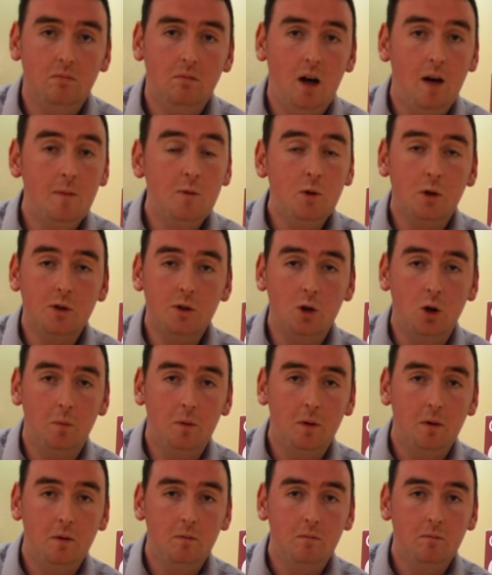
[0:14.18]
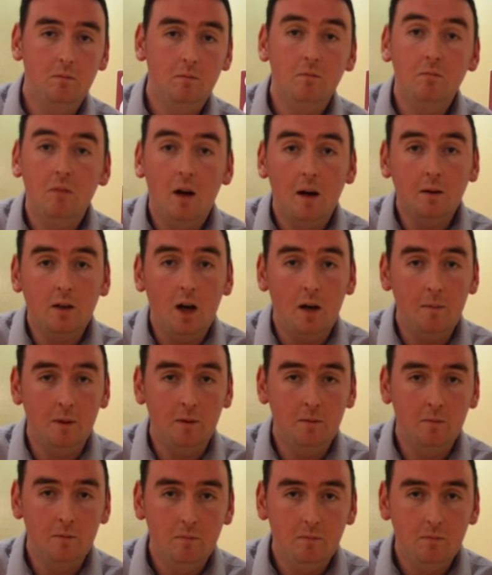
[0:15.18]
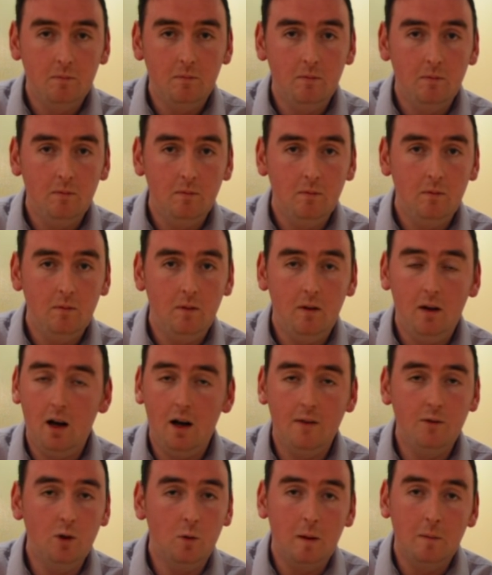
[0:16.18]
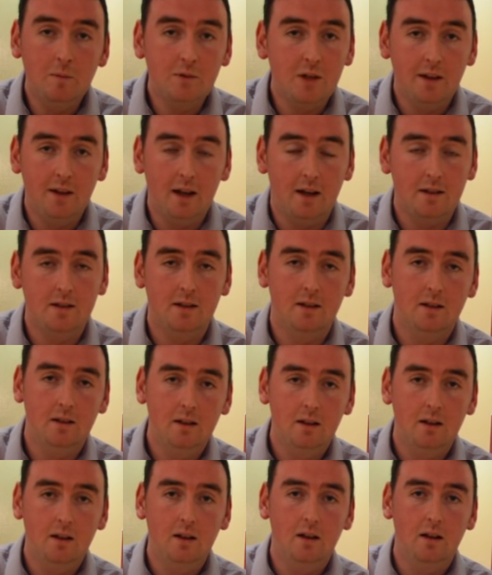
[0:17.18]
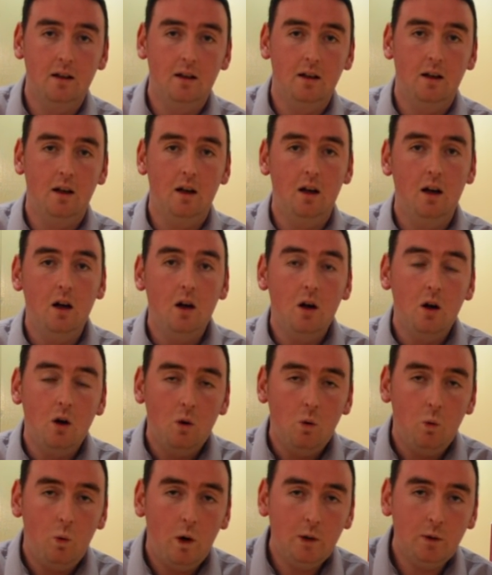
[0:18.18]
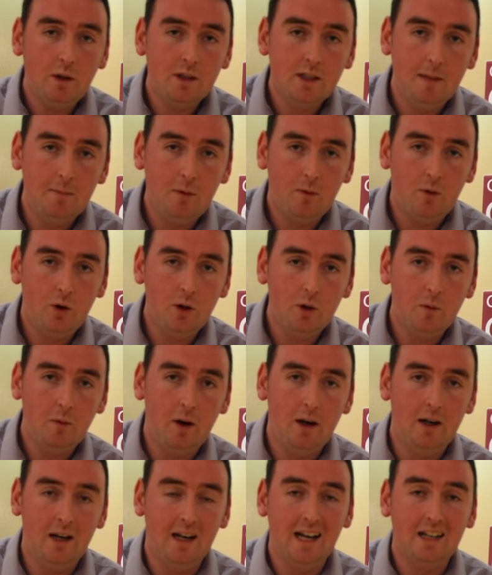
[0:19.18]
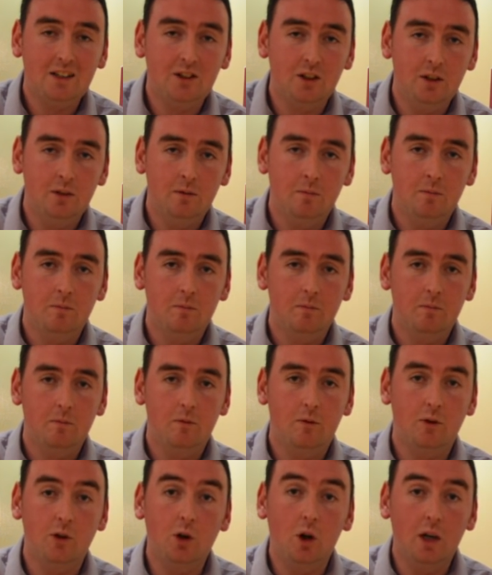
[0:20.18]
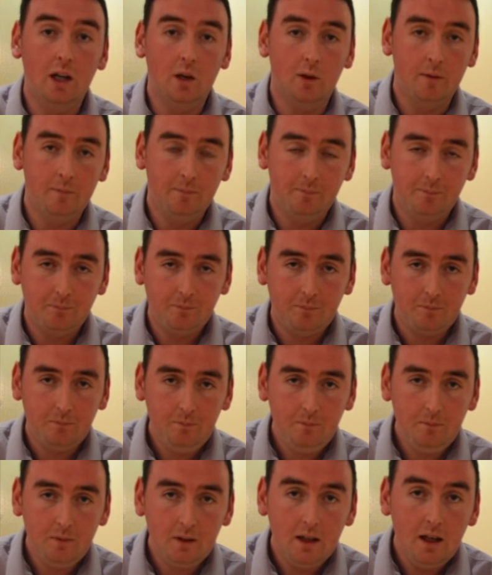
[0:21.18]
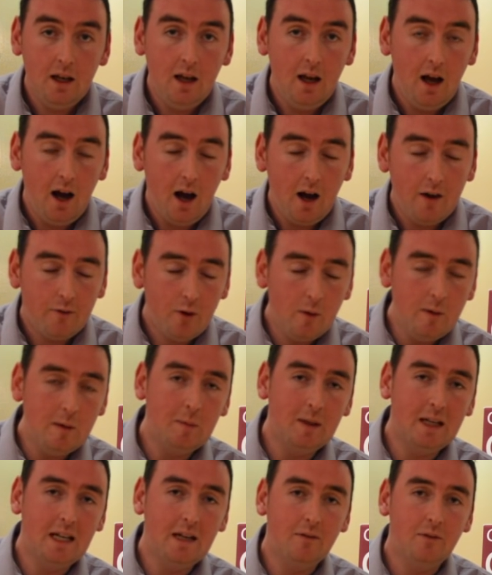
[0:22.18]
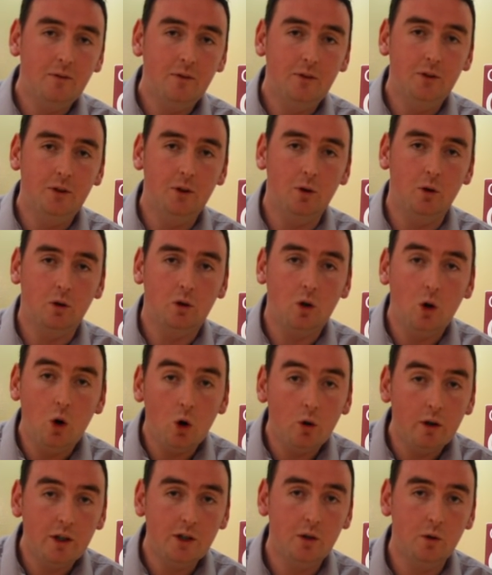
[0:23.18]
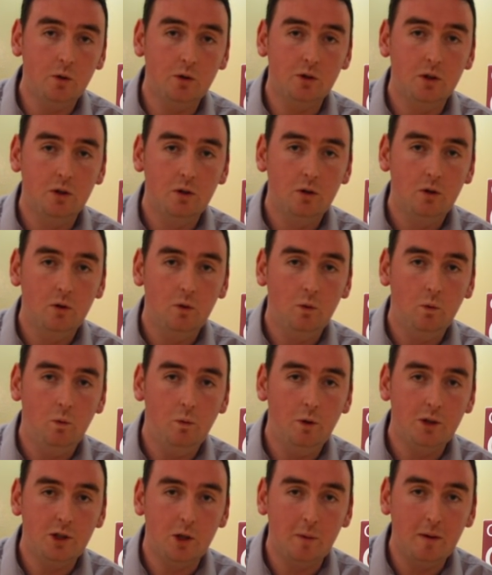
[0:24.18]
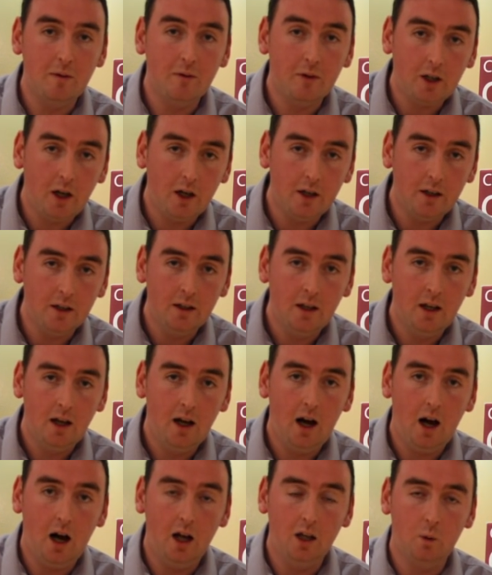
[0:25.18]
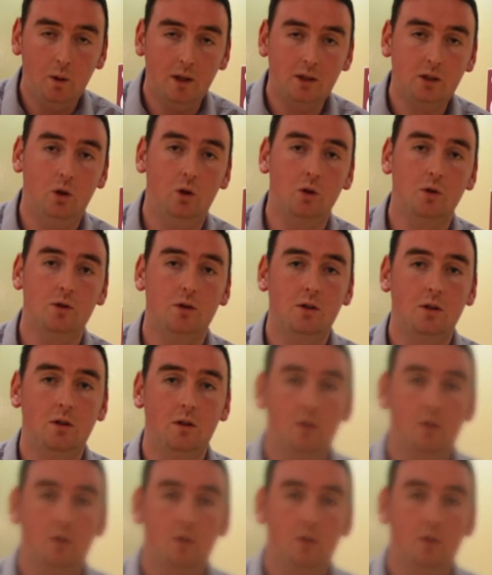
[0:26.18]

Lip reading: I'm Joe Soap. I'm common. I have no problem saying that. Why do I stand before you in an election for Cllr? I firmly believe there are core issues which are being forgotten on the West Coast.